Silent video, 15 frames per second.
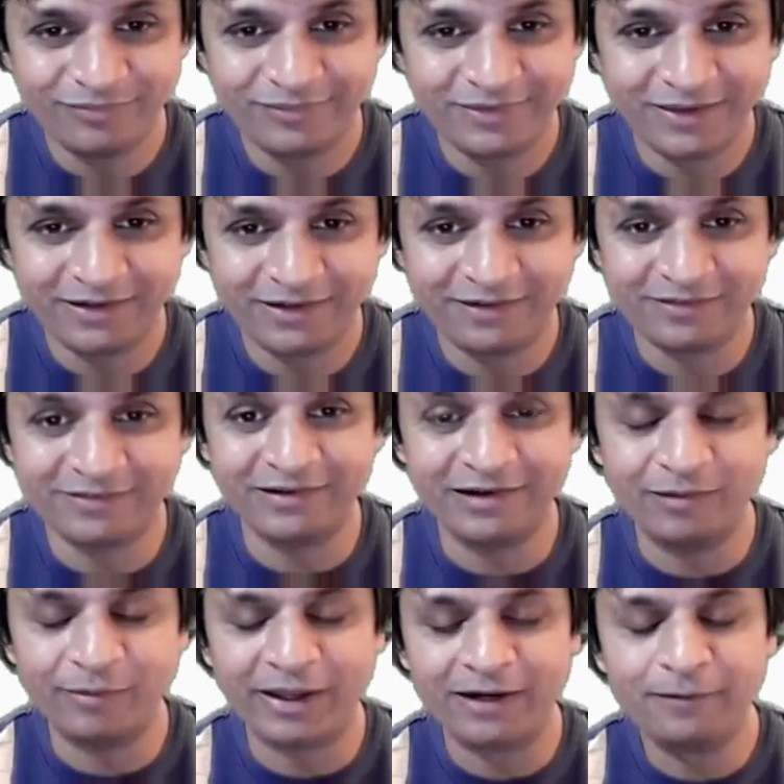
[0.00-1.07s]
That doesn't
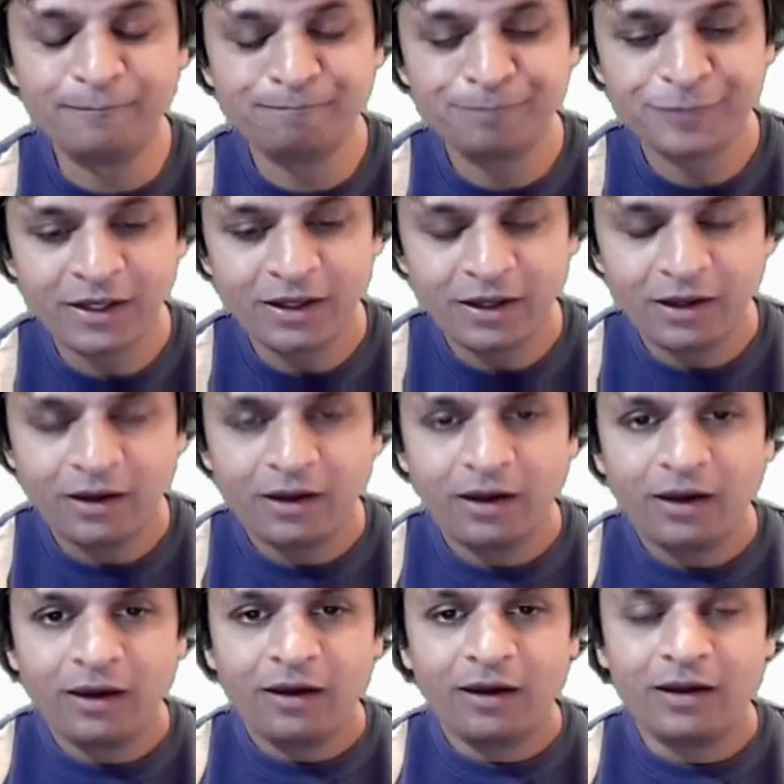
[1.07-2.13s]
really matter.
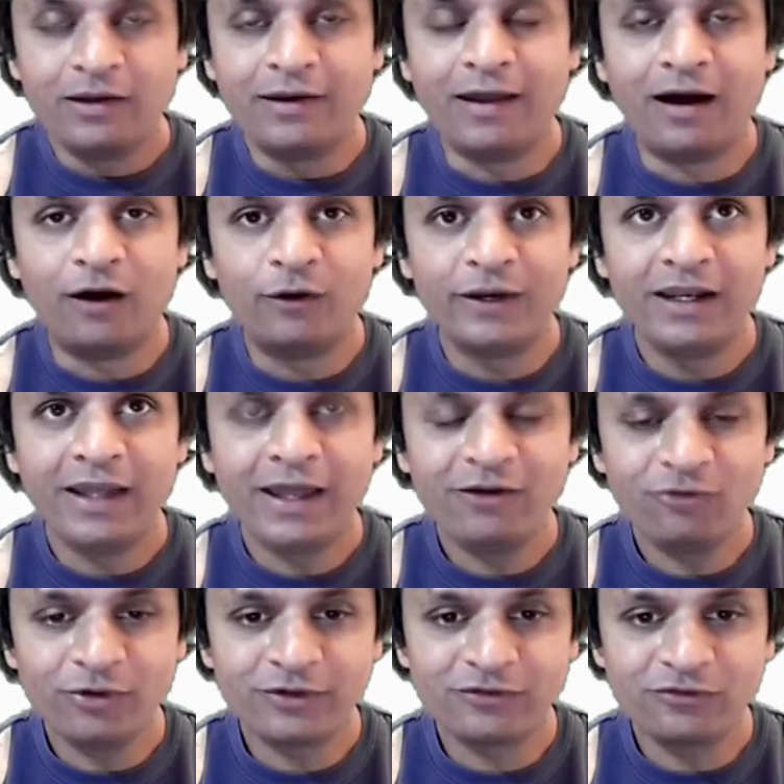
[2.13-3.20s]
Now in
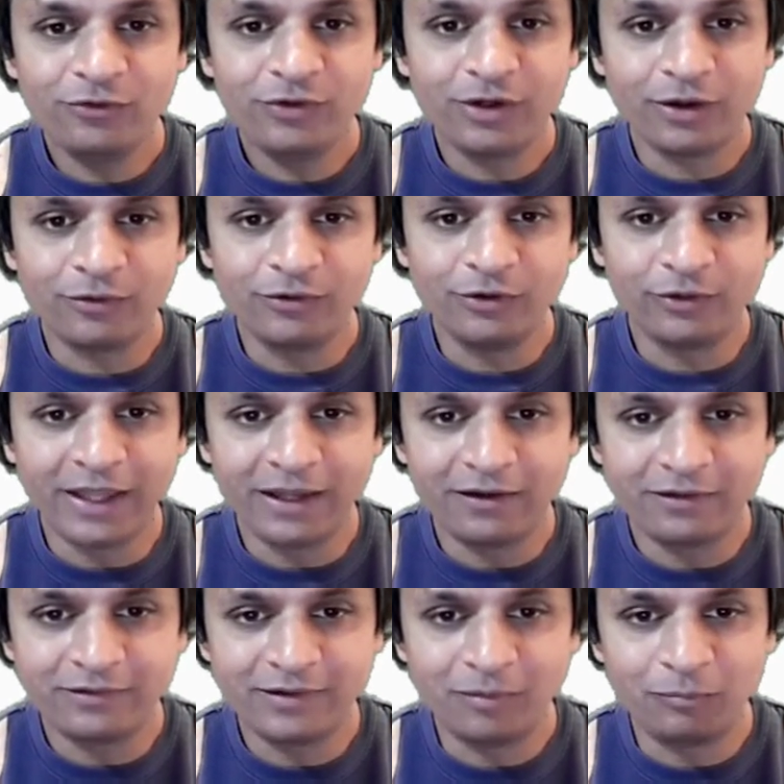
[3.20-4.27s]
Android Studio, you'll get a
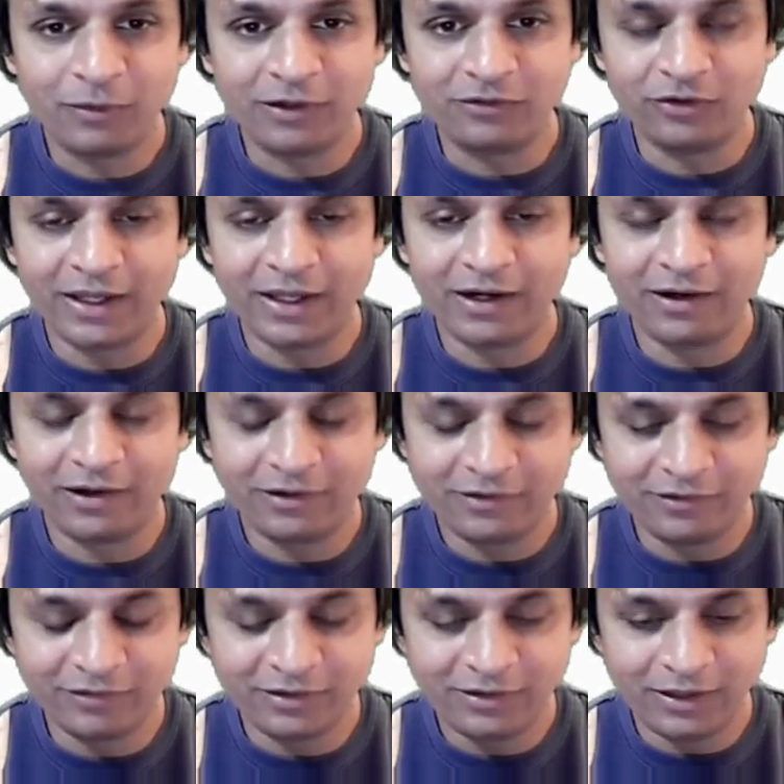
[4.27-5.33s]
template. You'll get an
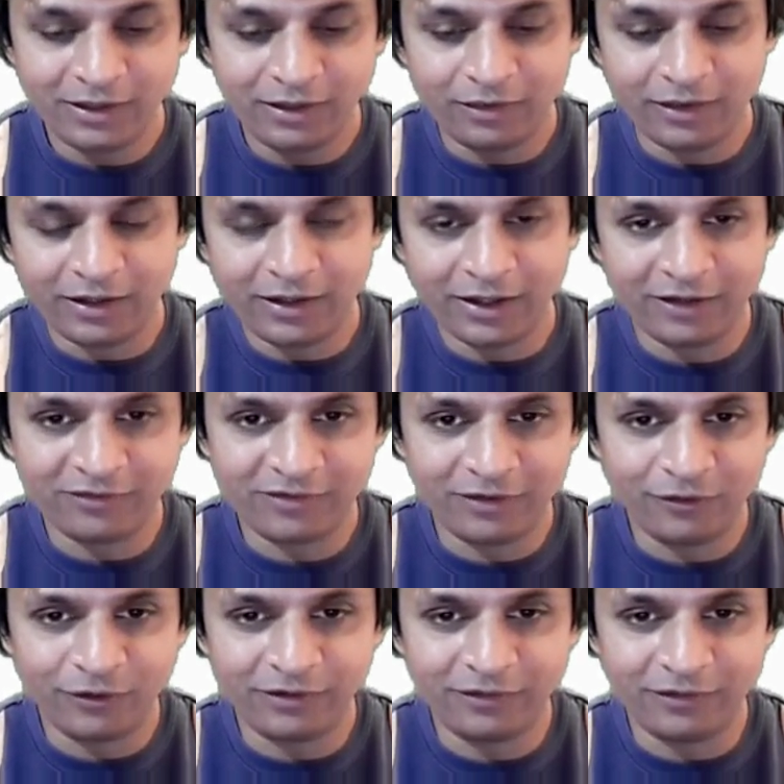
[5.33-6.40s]
activity that has an
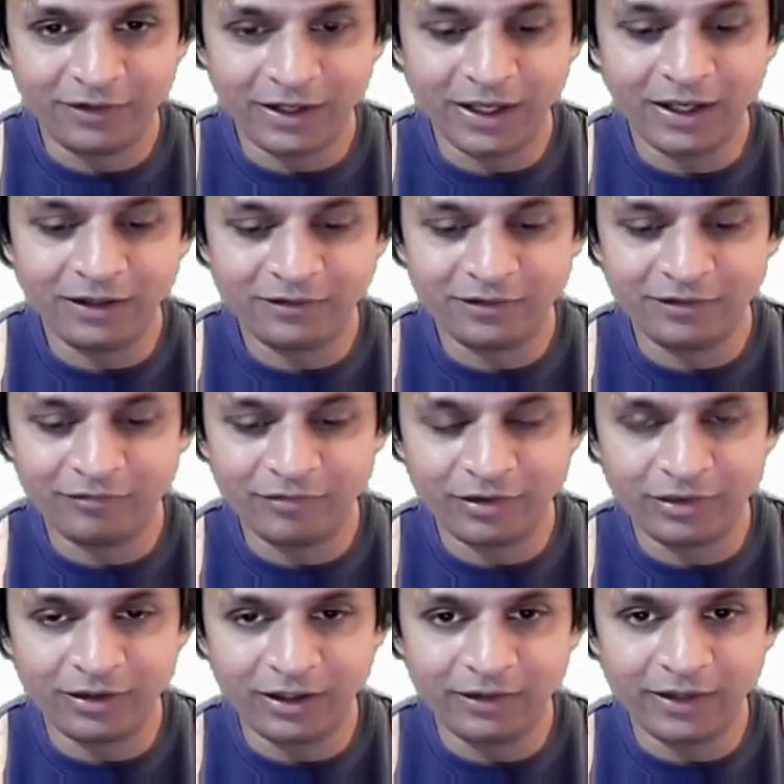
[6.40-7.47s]
onCreate and
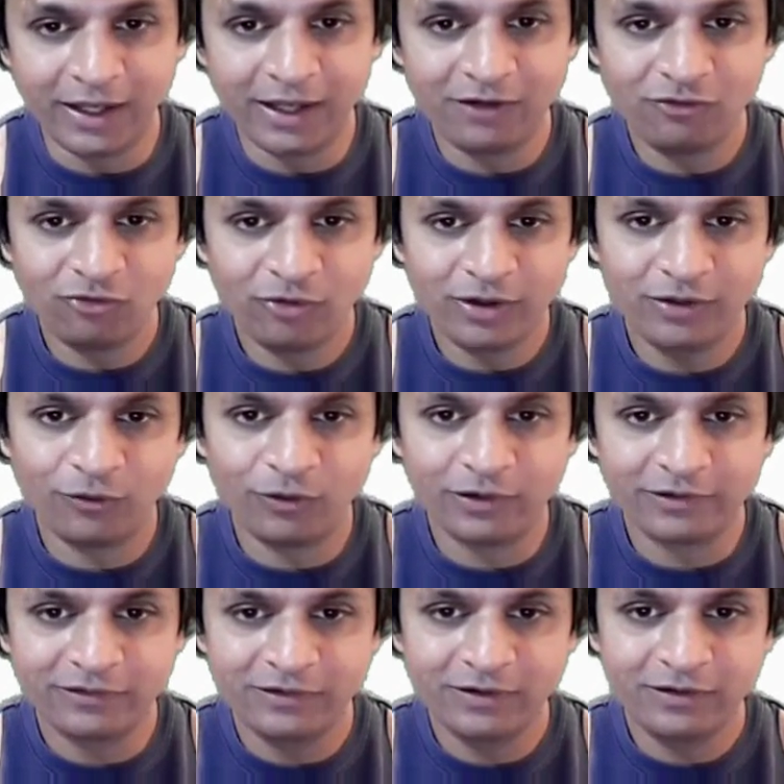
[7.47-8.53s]
everything. In the Android
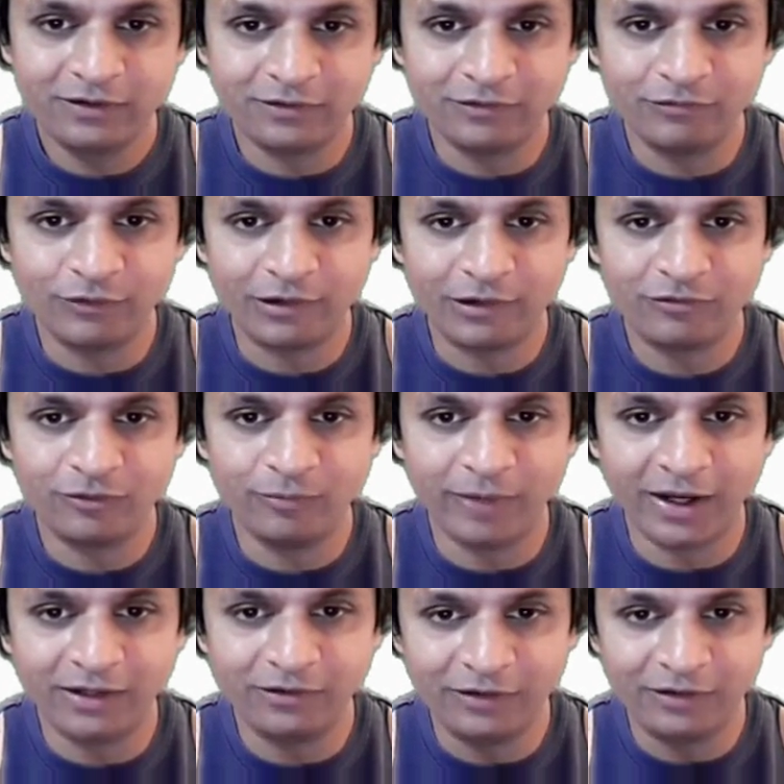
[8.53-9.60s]
alternative, you'll have to
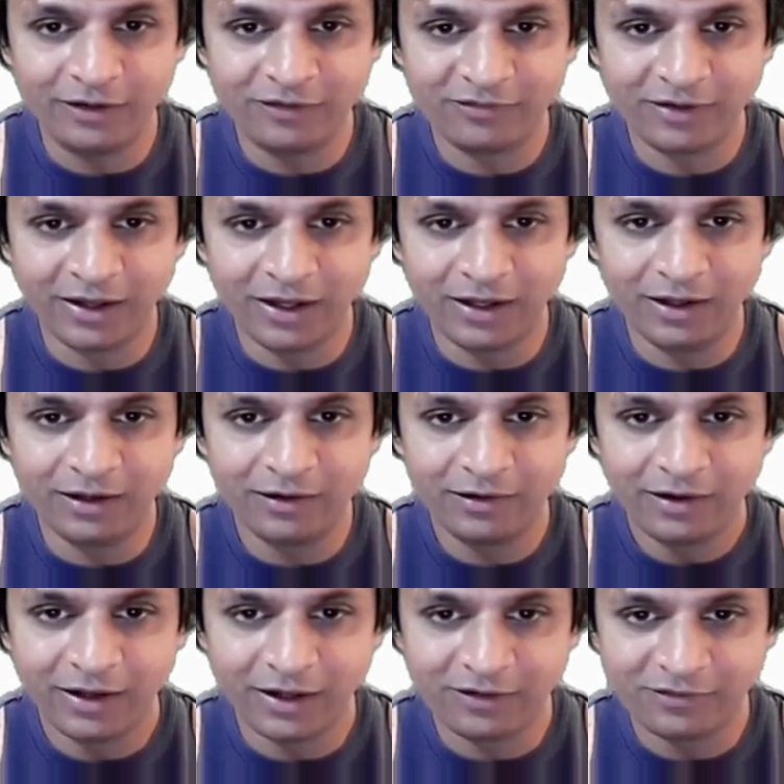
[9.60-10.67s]
manually say
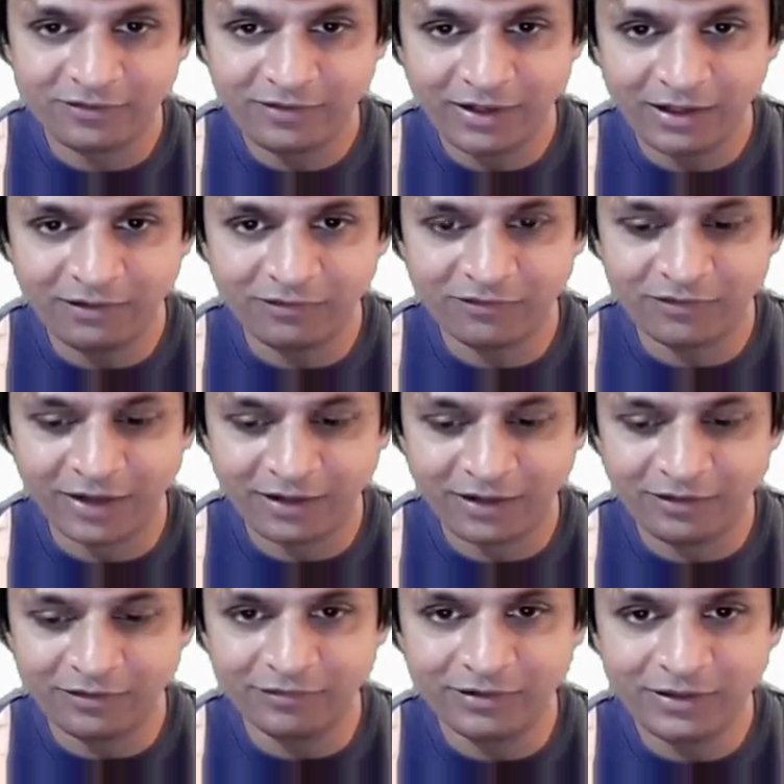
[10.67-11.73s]
extends
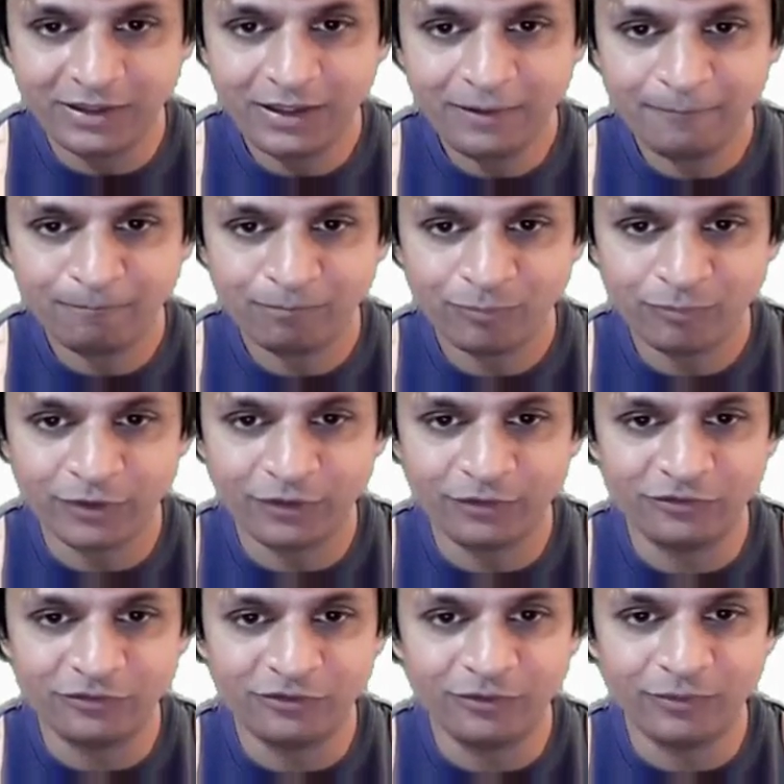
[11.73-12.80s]
activity
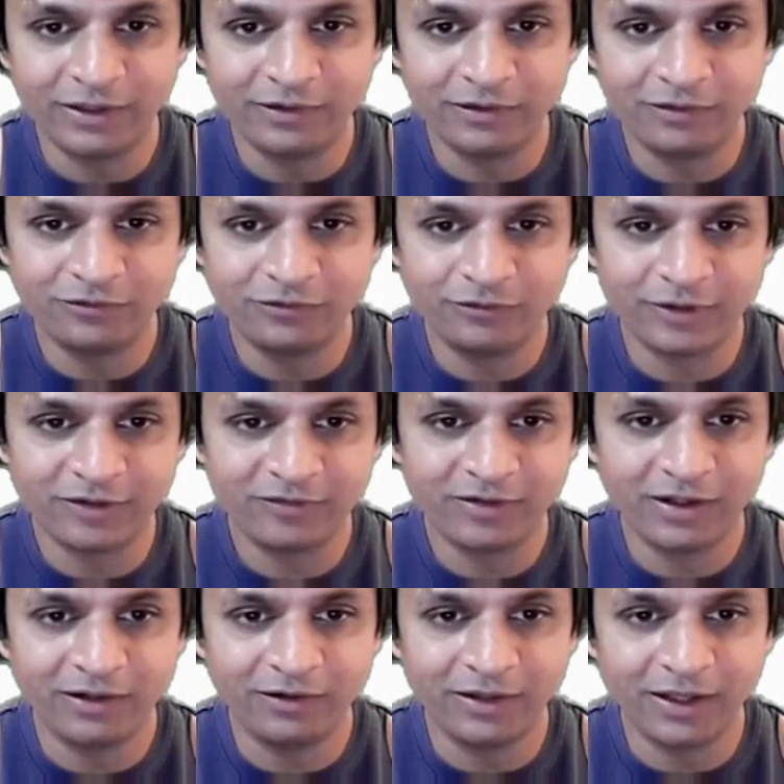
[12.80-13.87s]
because you want it to
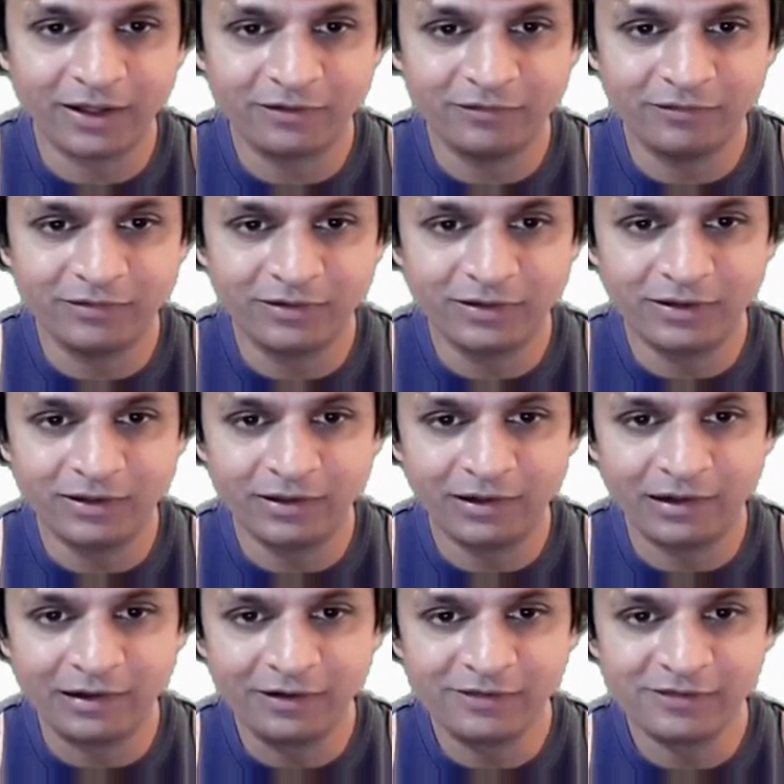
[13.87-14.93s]
extend the activity
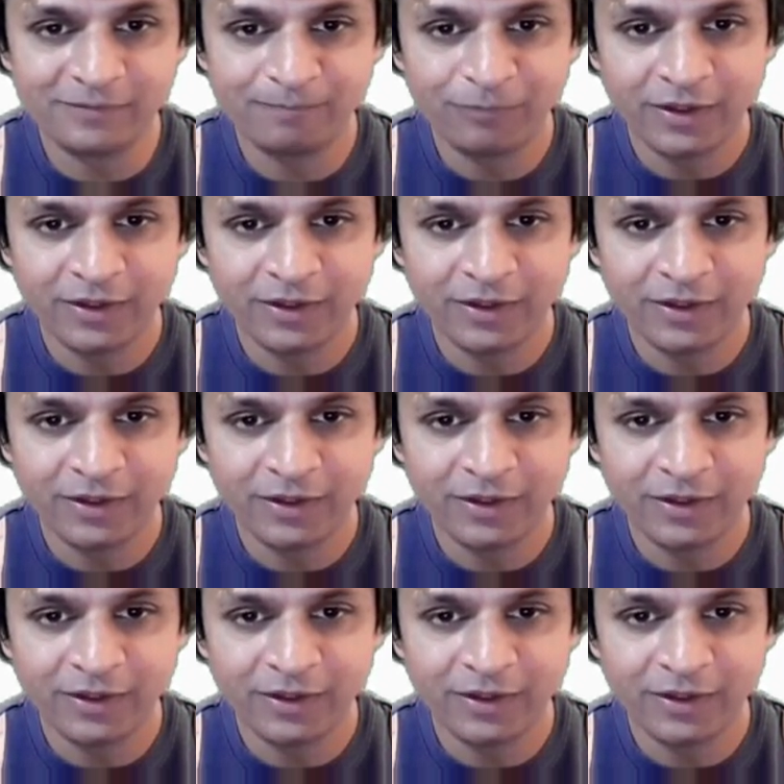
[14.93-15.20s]
class.